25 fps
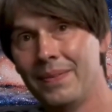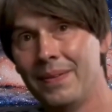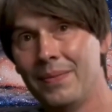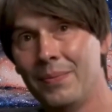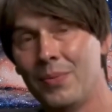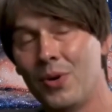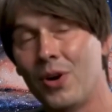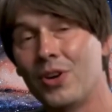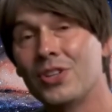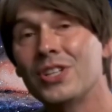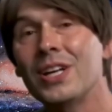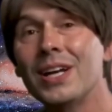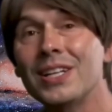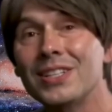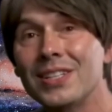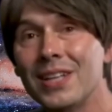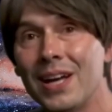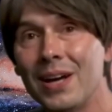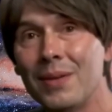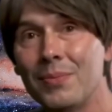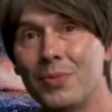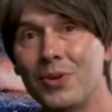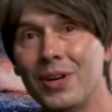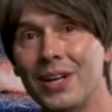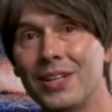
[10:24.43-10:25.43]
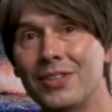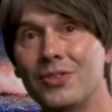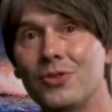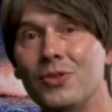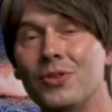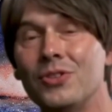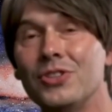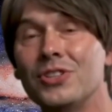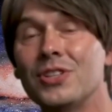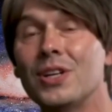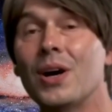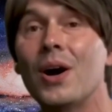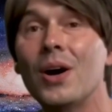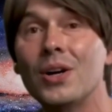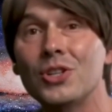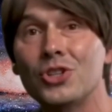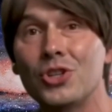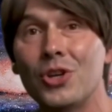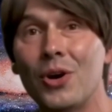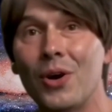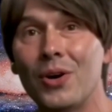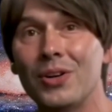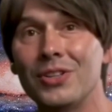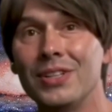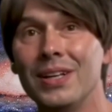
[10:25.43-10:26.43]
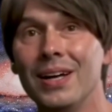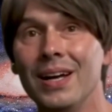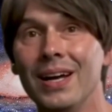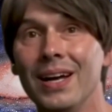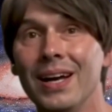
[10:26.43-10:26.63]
Projects like Breakthrough Starshot